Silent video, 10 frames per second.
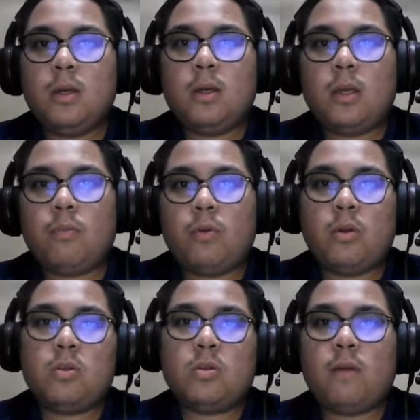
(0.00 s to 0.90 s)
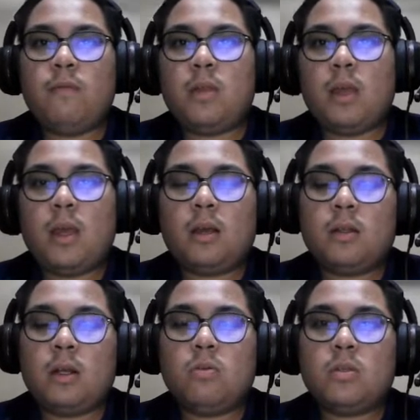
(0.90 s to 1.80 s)
It produced roughly
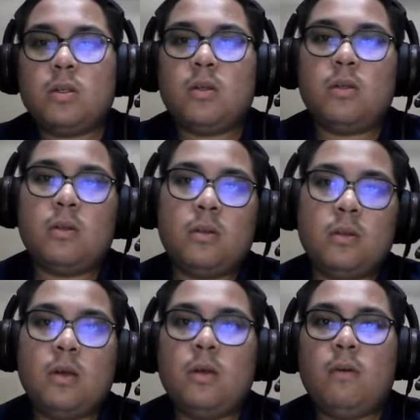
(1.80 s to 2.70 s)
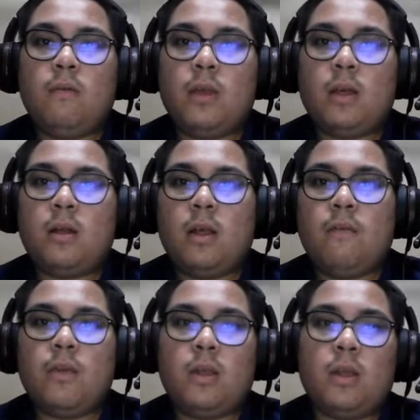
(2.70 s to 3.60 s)
8,000 vehicles
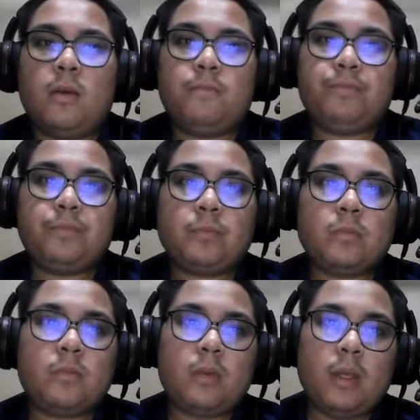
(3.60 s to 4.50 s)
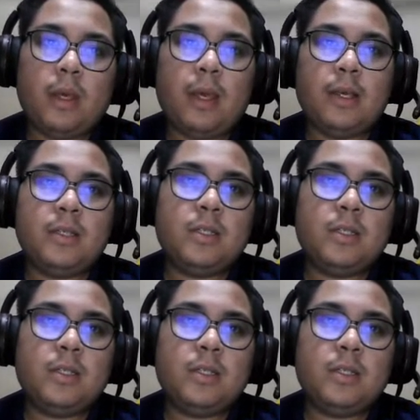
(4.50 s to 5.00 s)
every day. AG